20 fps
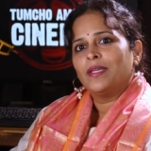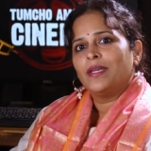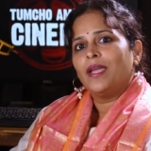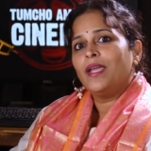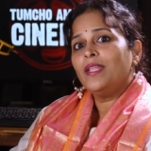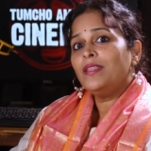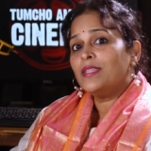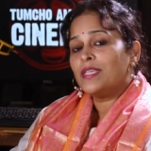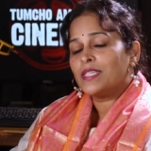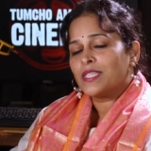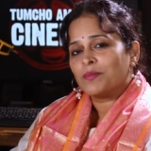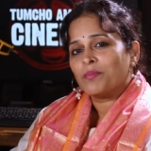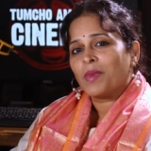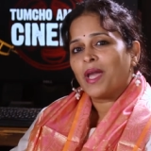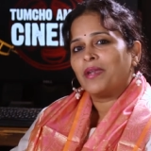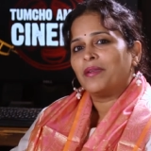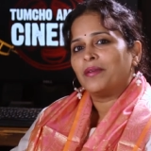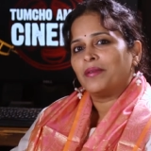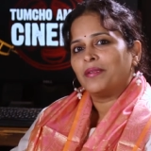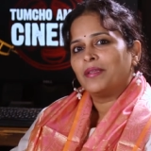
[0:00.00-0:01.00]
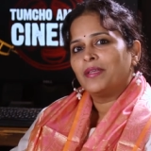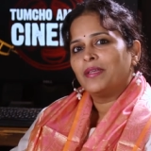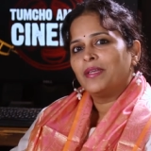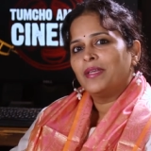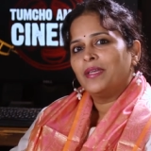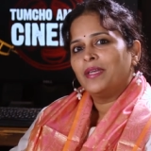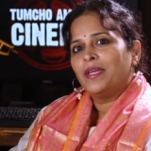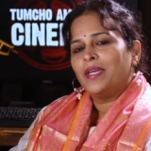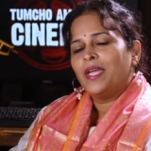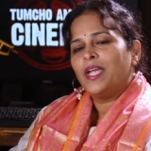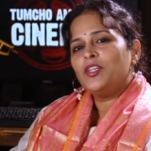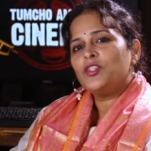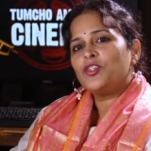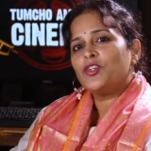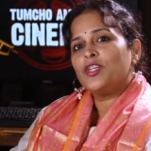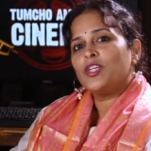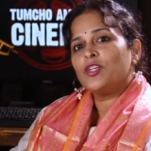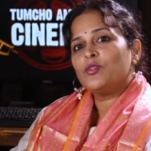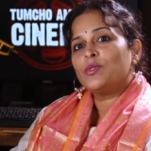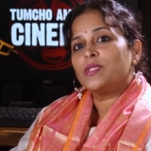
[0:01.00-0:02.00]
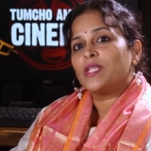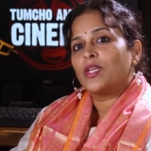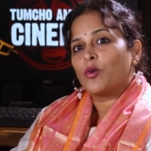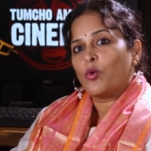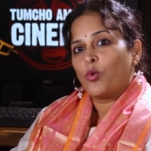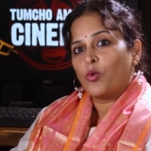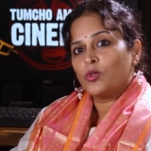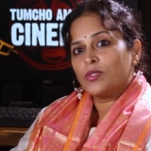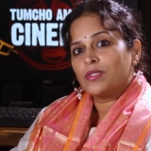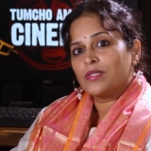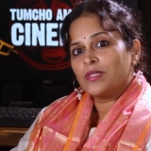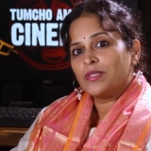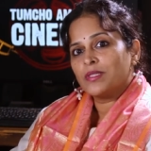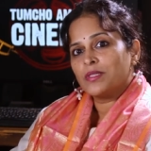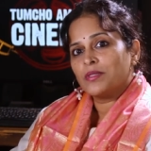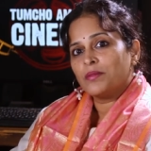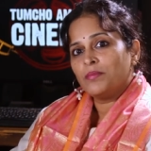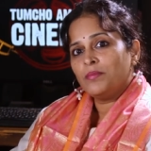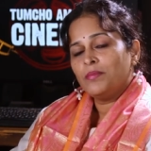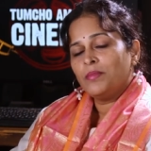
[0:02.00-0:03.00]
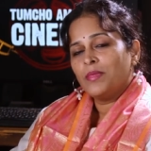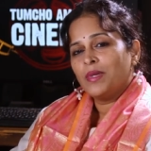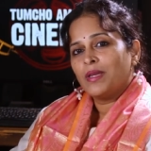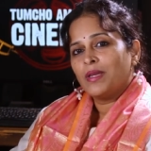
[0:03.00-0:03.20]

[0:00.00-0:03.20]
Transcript: in this manner, introduce the court system